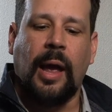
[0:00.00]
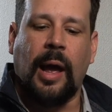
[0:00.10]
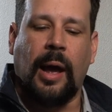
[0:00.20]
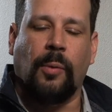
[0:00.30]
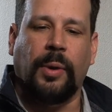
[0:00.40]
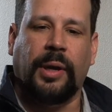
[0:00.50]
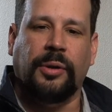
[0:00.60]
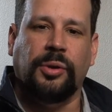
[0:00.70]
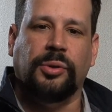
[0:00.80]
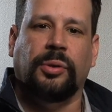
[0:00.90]
how we
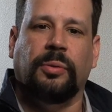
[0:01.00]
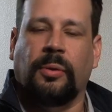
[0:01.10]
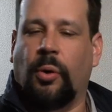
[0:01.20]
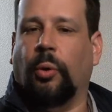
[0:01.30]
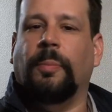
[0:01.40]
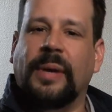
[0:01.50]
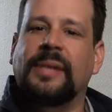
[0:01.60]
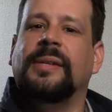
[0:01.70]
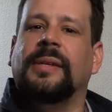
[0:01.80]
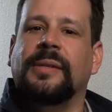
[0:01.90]
can use
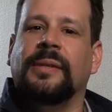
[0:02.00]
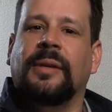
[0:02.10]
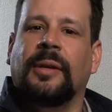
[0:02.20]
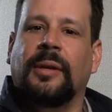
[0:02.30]
hormesis